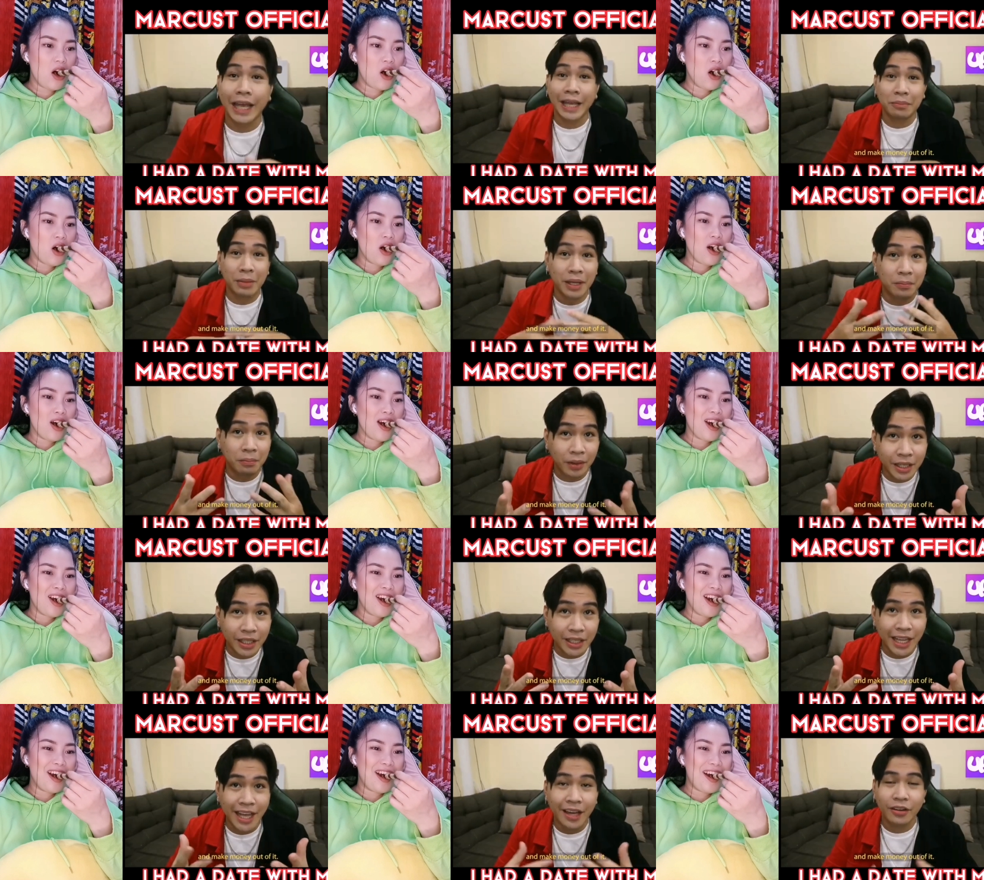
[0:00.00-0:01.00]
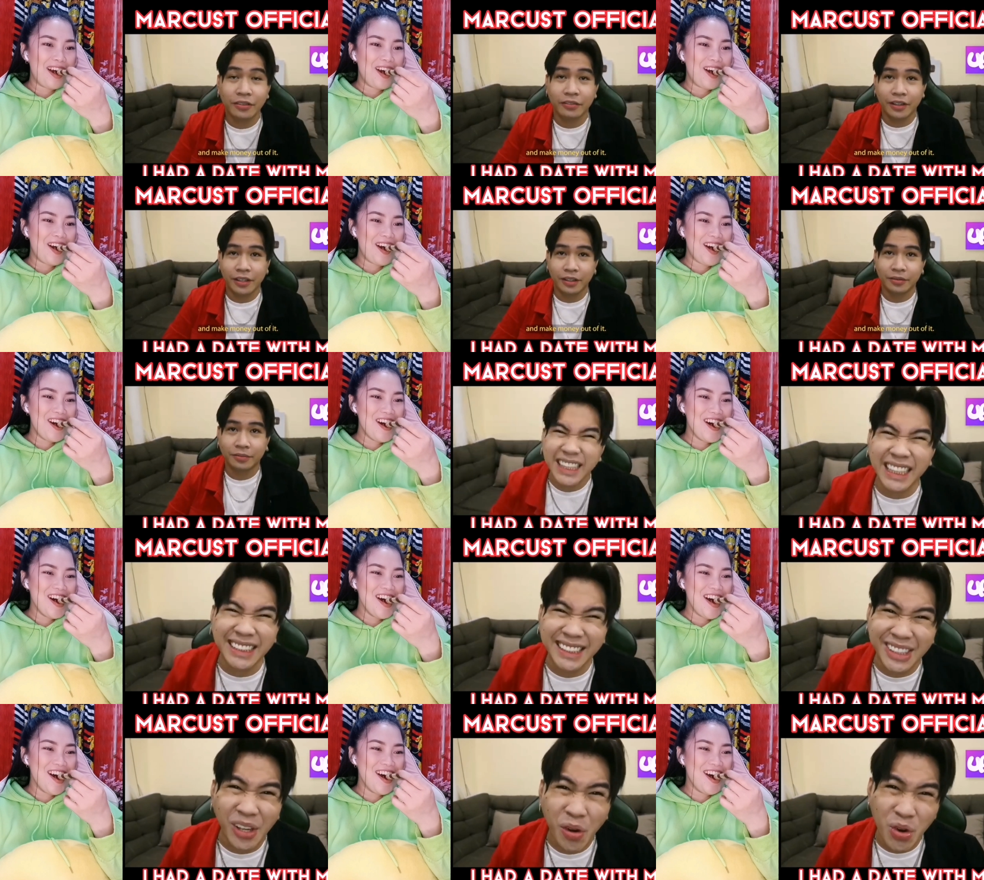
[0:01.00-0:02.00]
Speaker 1: and make money out of it.
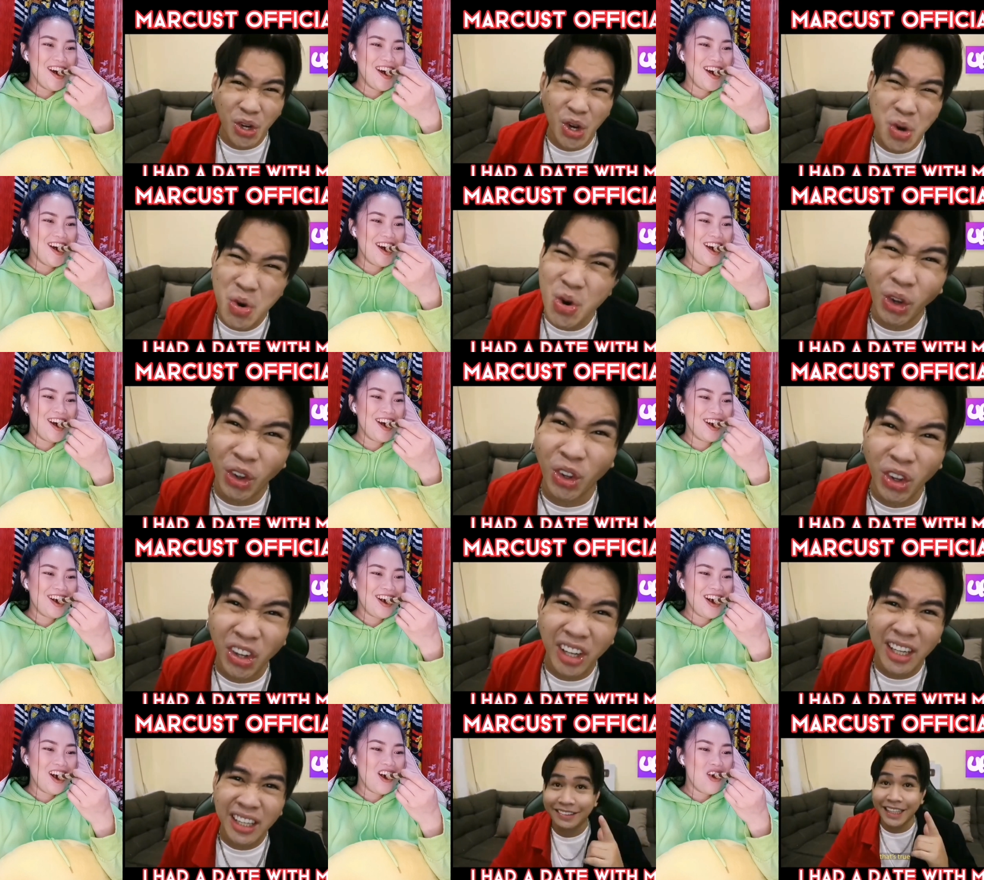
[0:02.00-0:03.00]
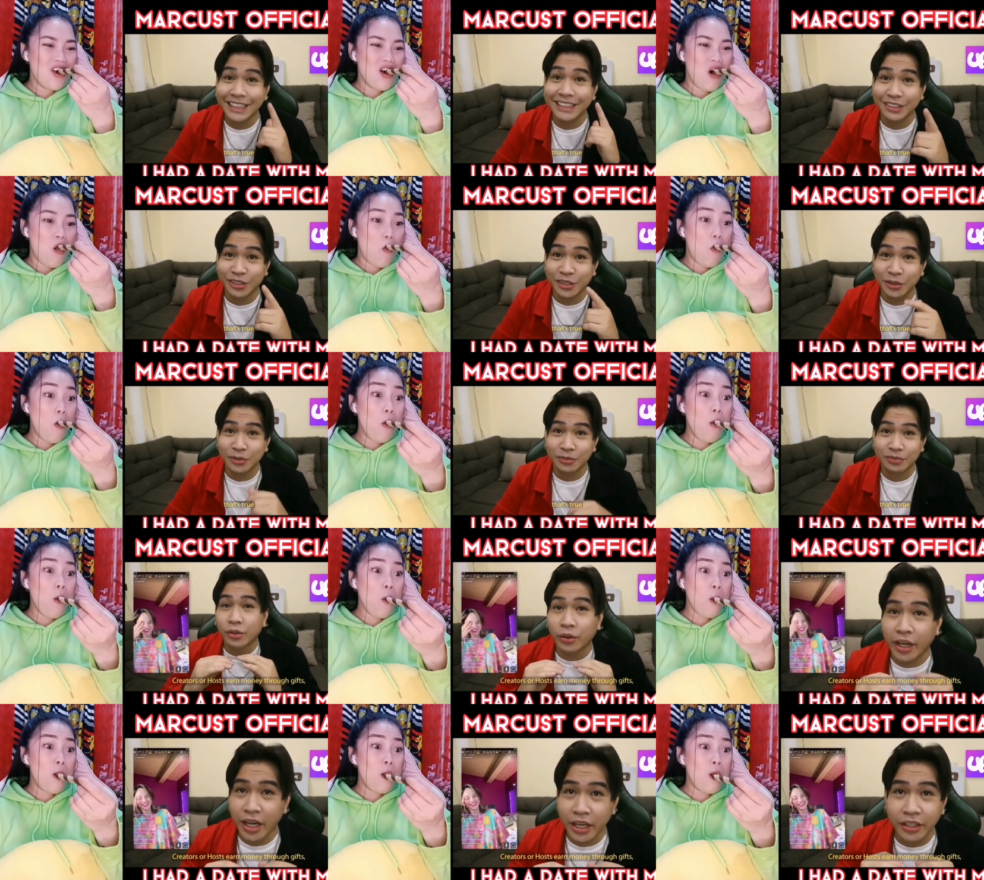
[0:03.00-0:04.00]
That's so cool! That's true.
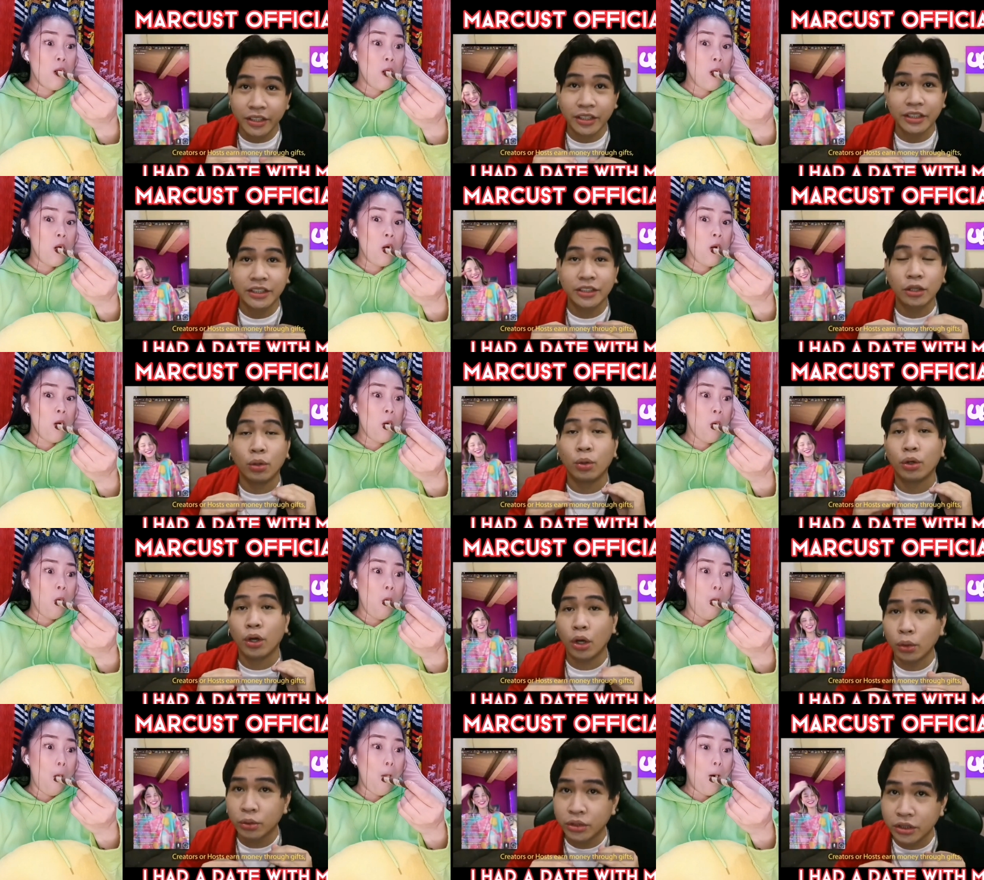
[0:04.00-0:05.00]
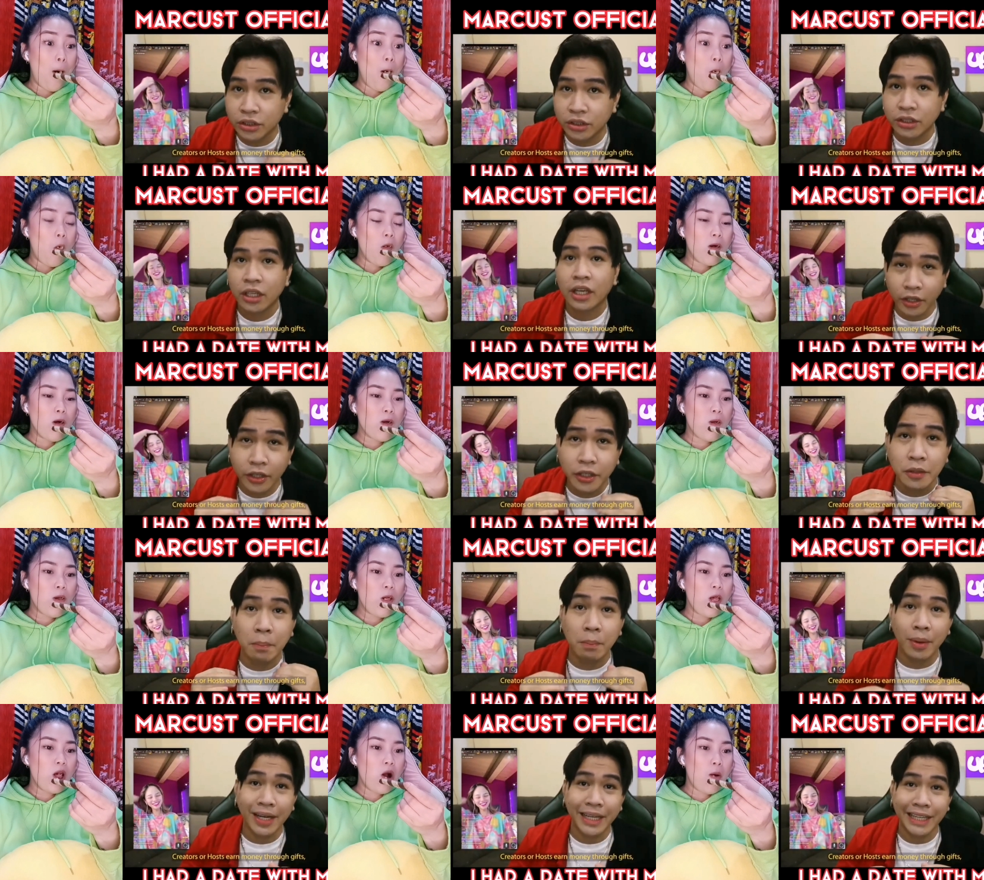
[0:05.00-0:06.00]
Creators or hosts
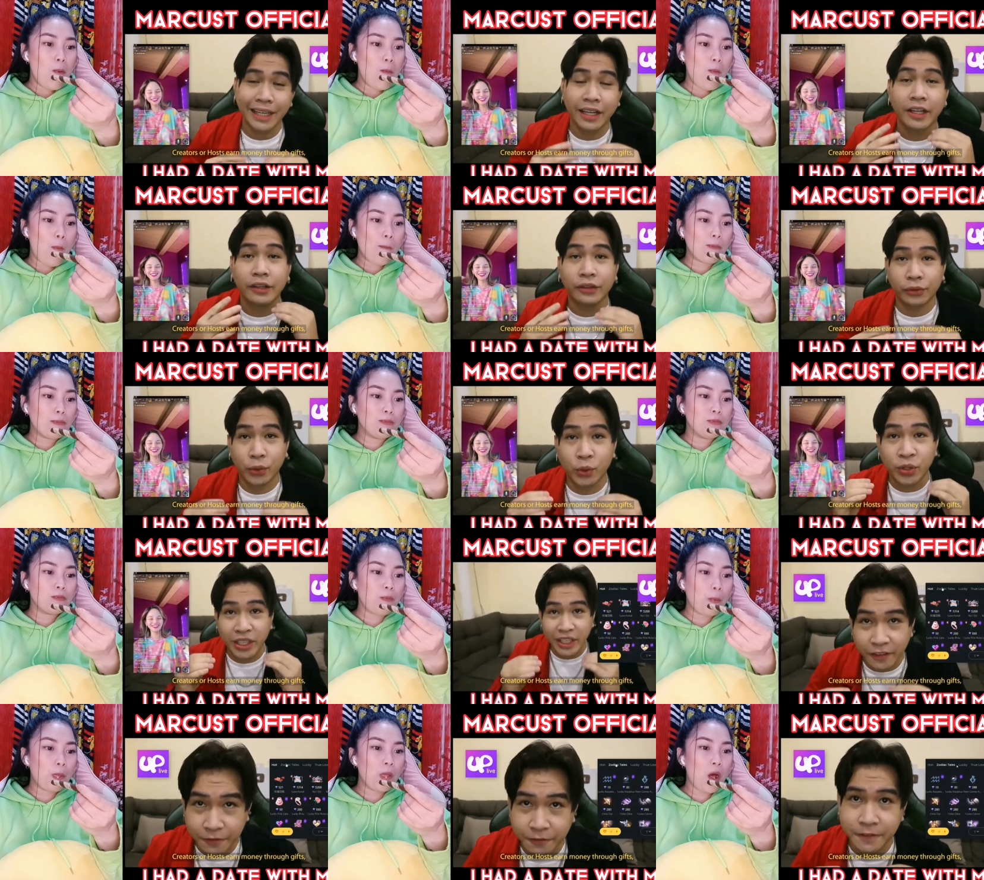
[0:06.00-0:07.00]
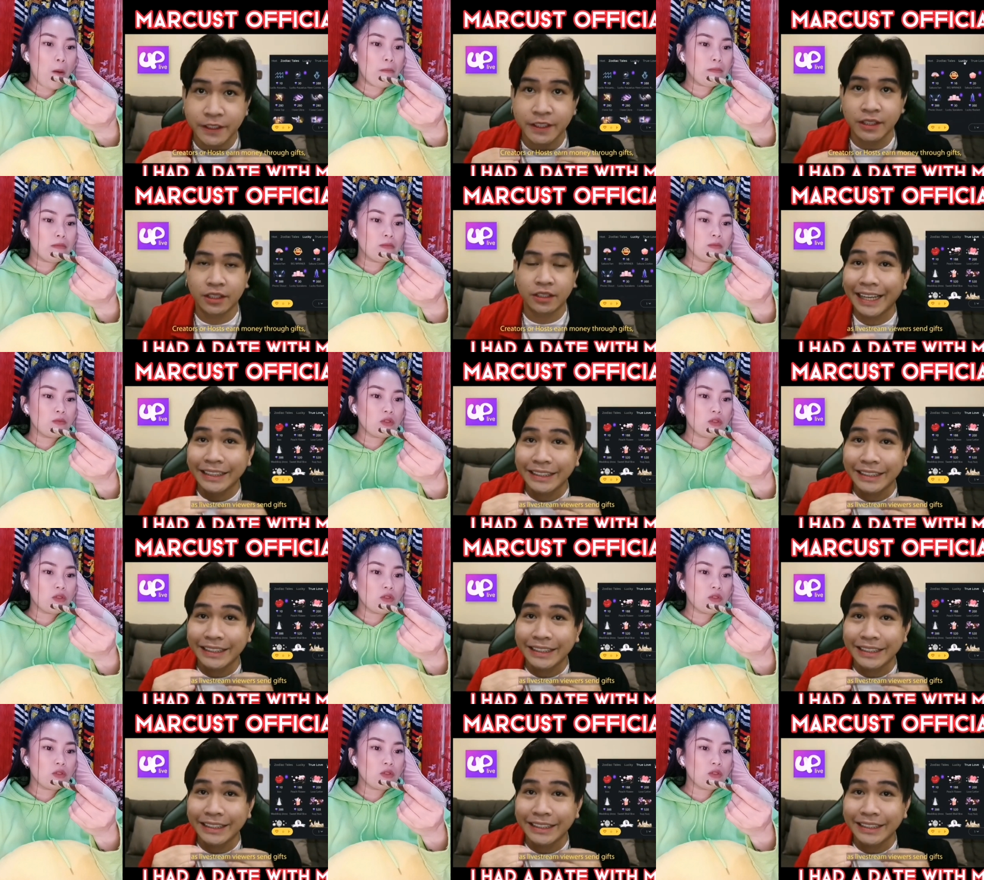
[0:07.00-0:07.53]
earn money through gifts,